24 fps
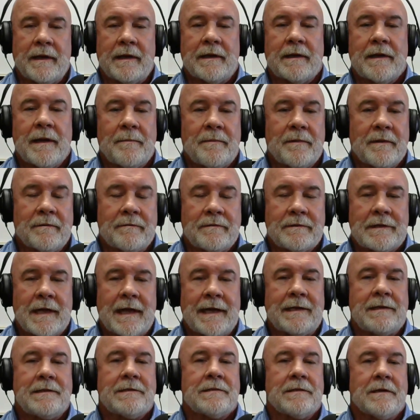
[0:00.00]
at a couple of
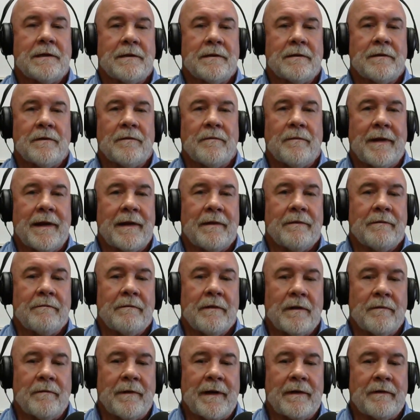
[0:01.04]
sites uh,
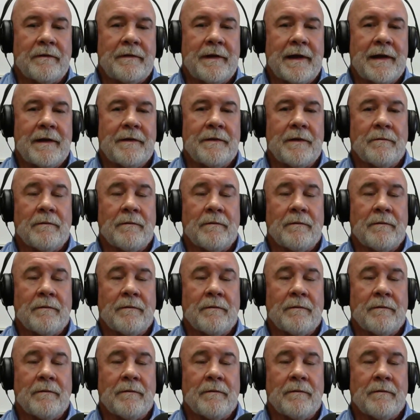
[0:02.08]
around around town.